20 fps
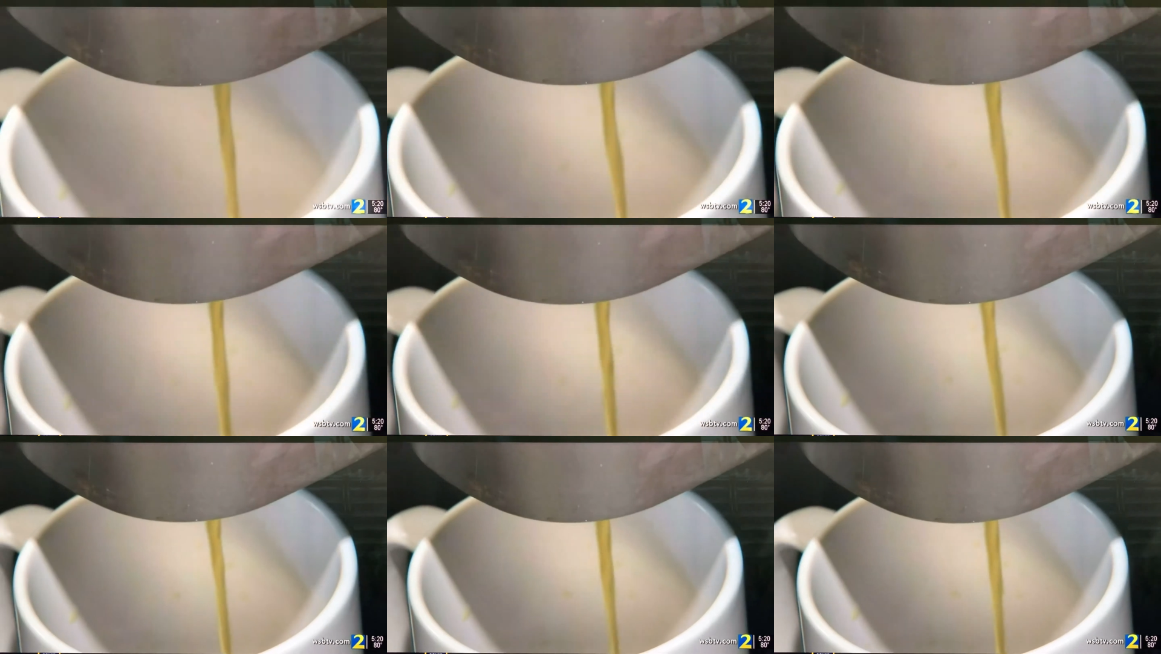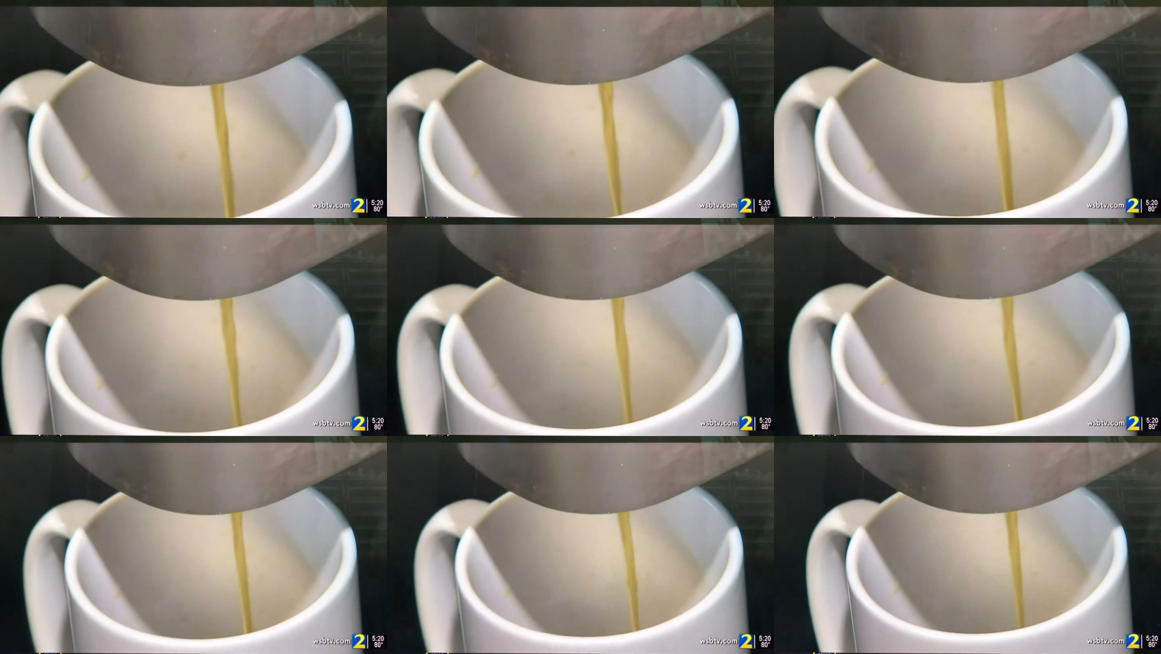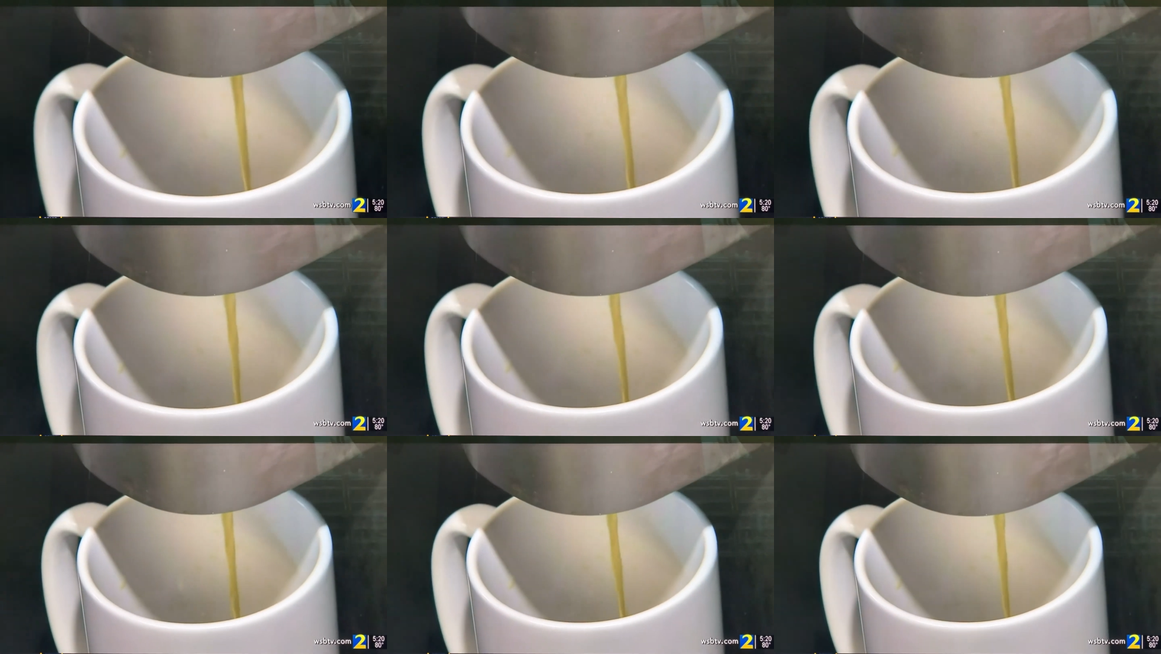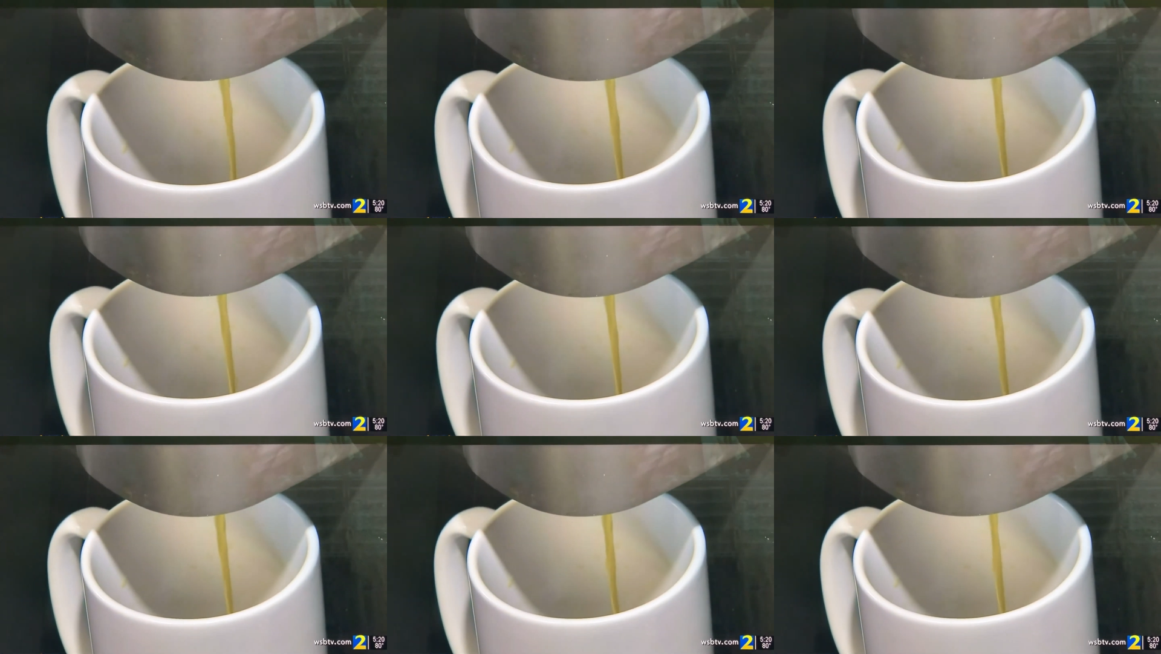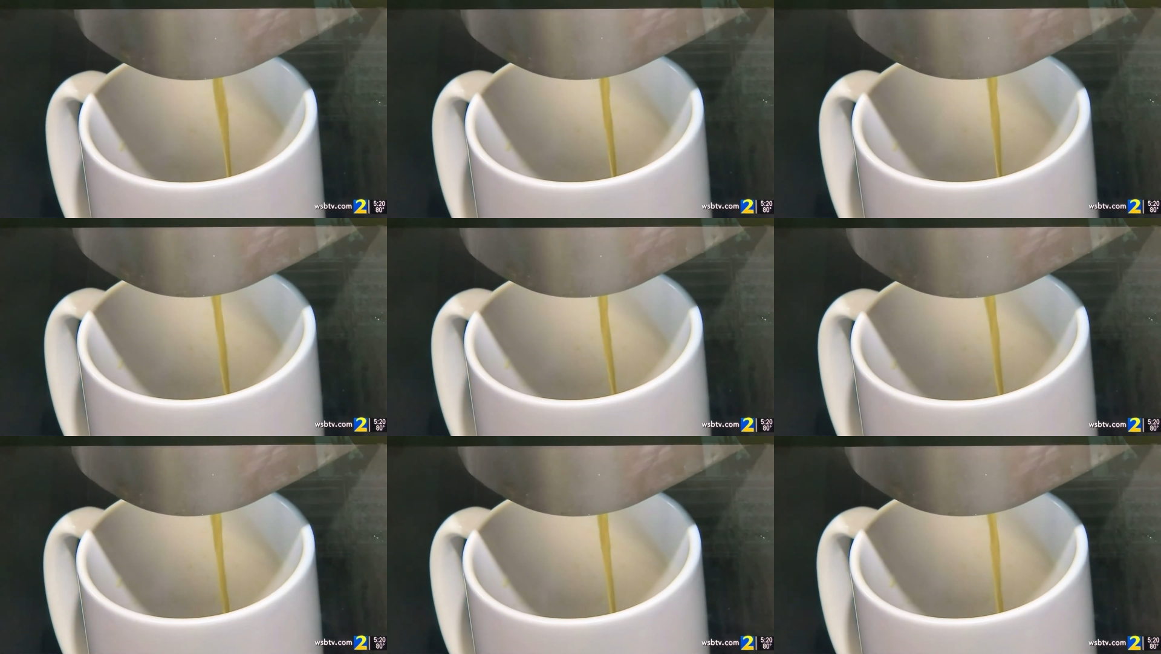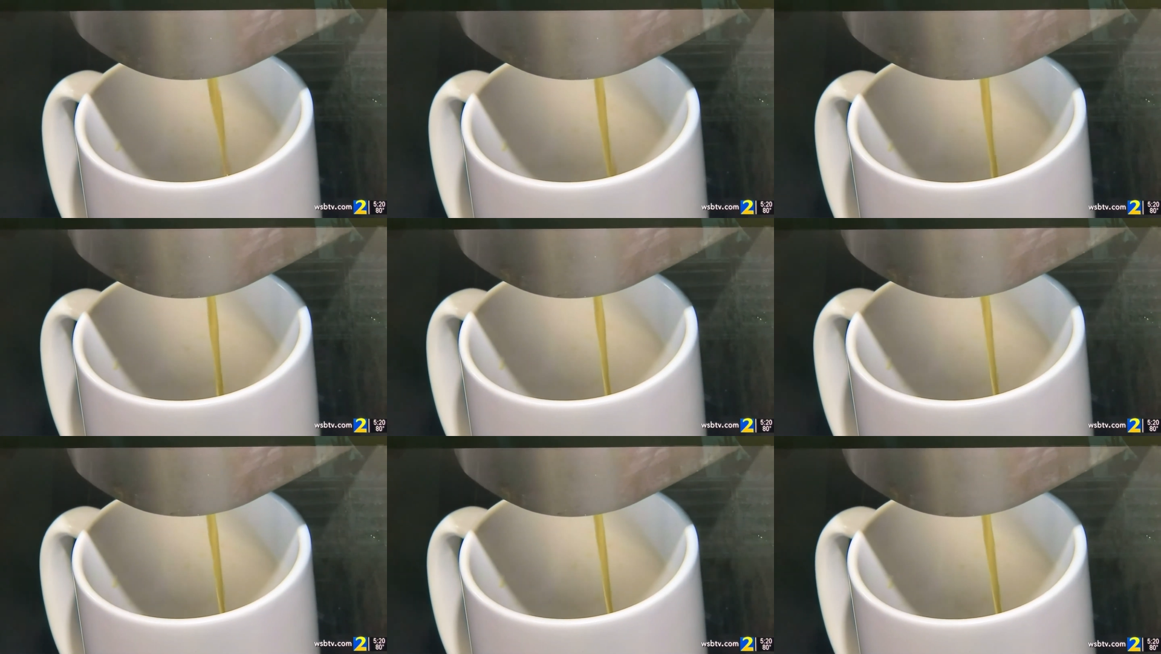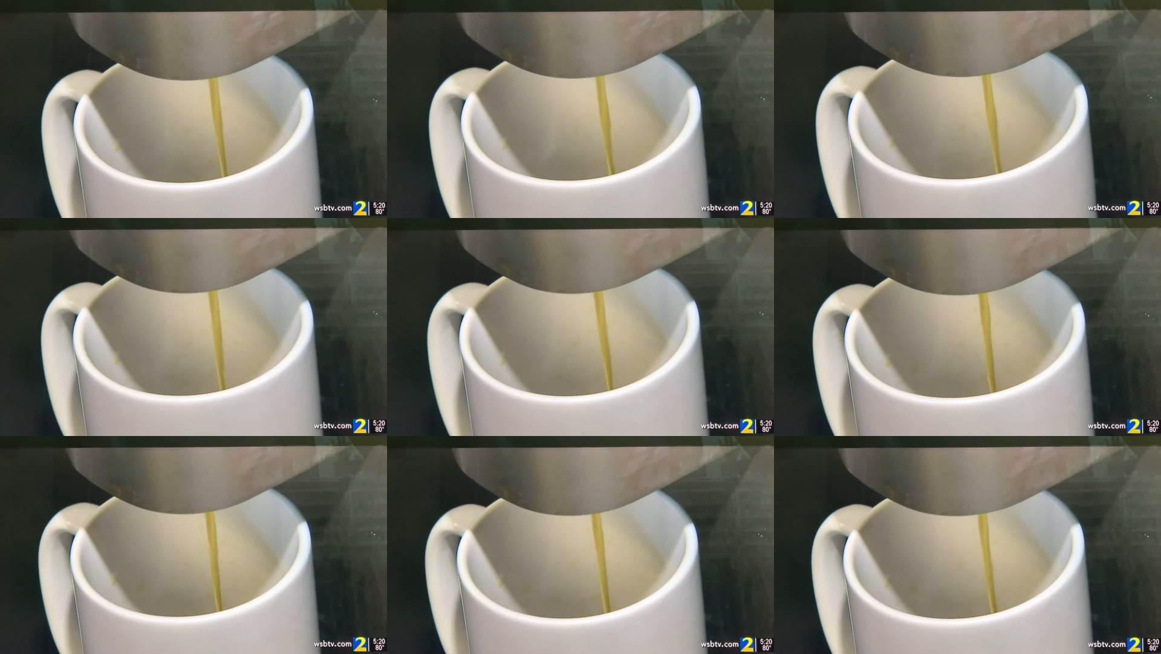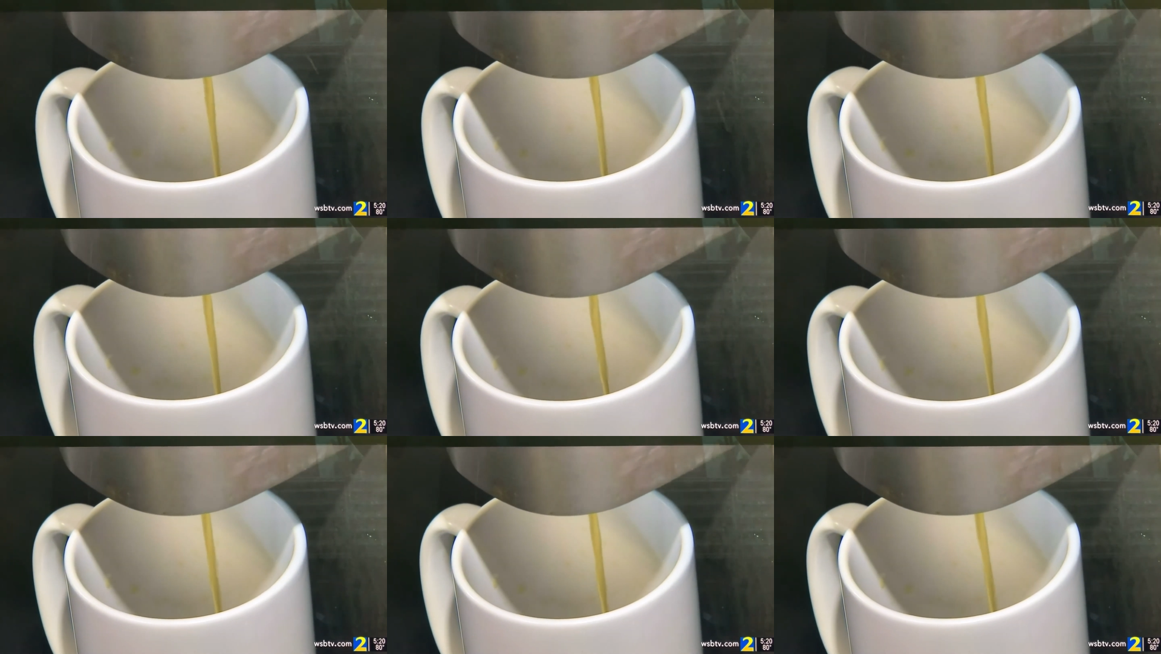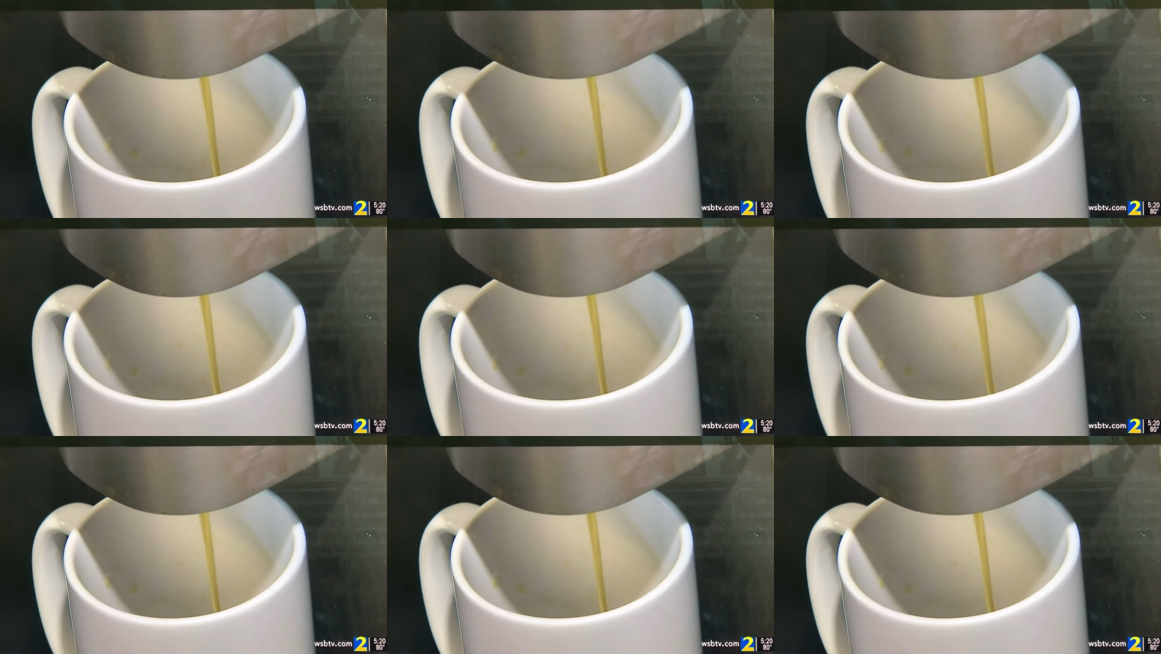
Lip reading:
Nobody's mouth can be seen.